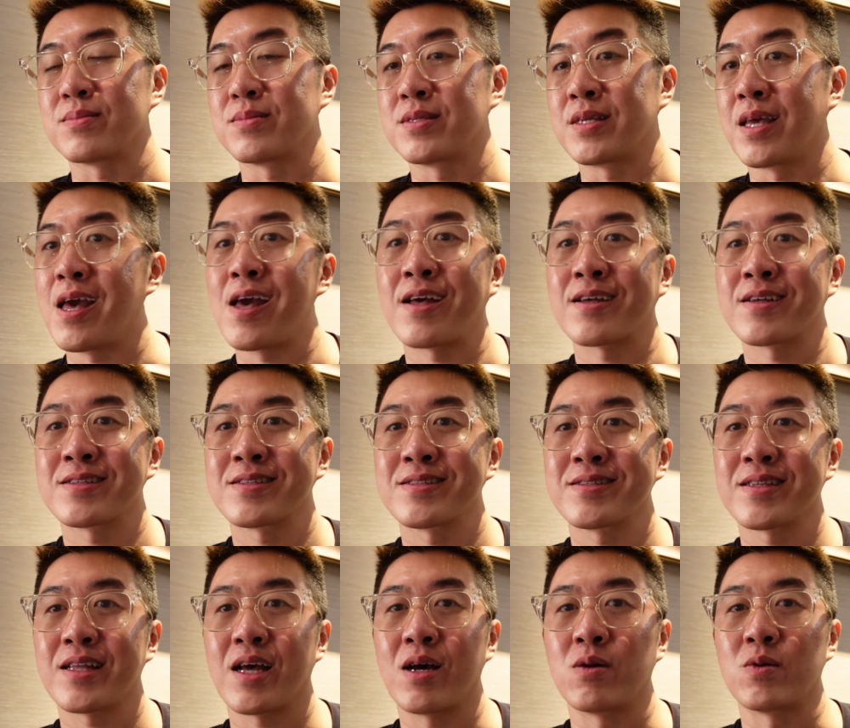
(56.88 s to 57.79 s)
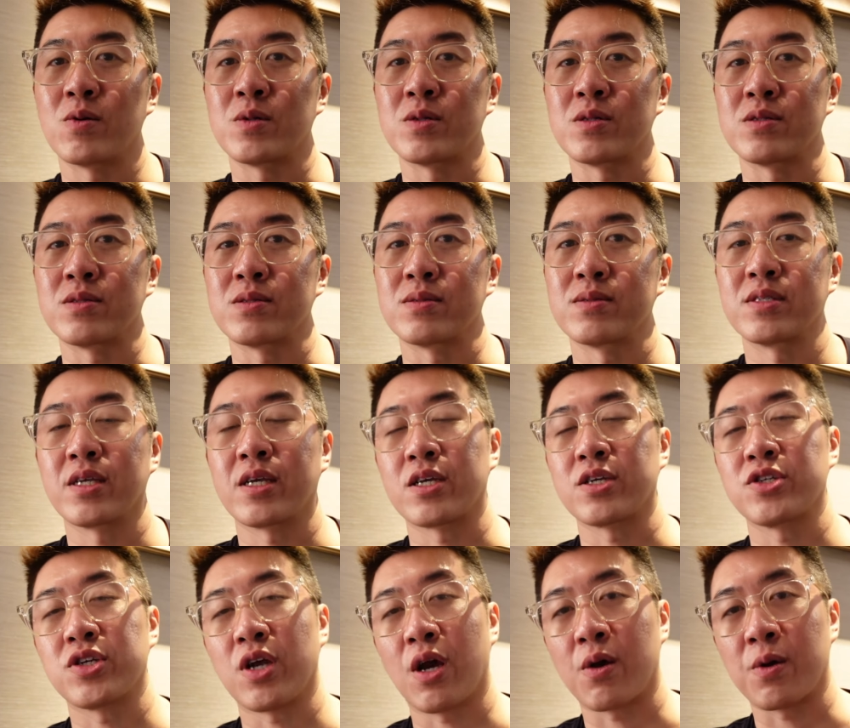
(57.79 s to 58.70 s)
Yeah, I will take a
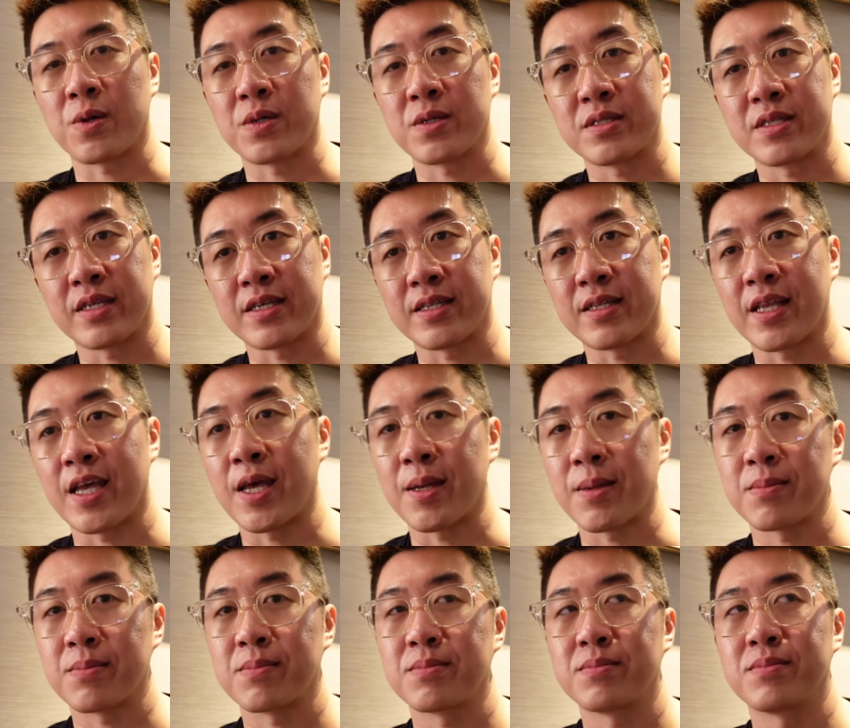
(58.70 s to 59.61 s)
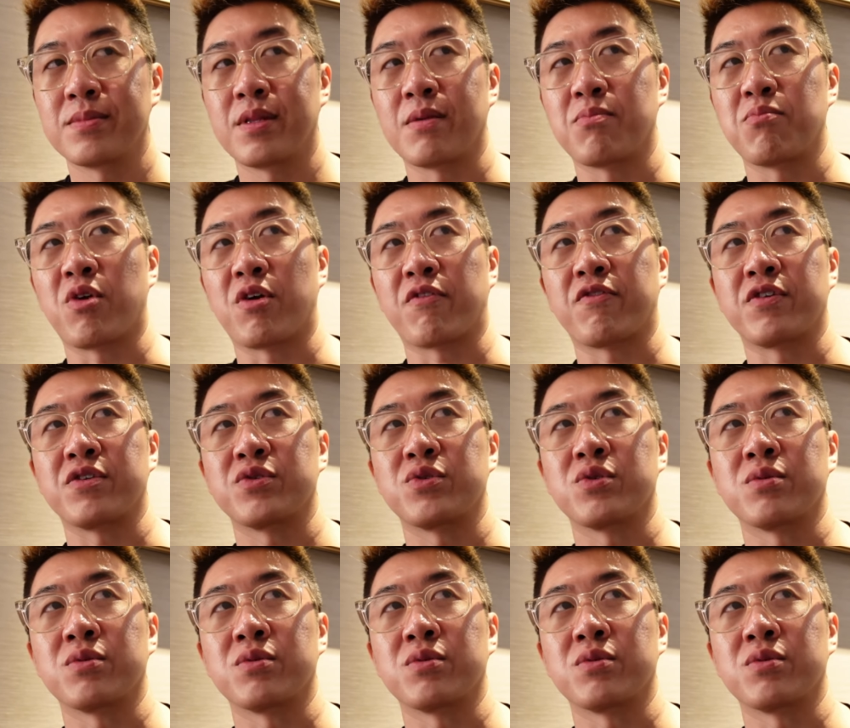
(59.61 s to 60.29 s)
shower and take a nap and breakfast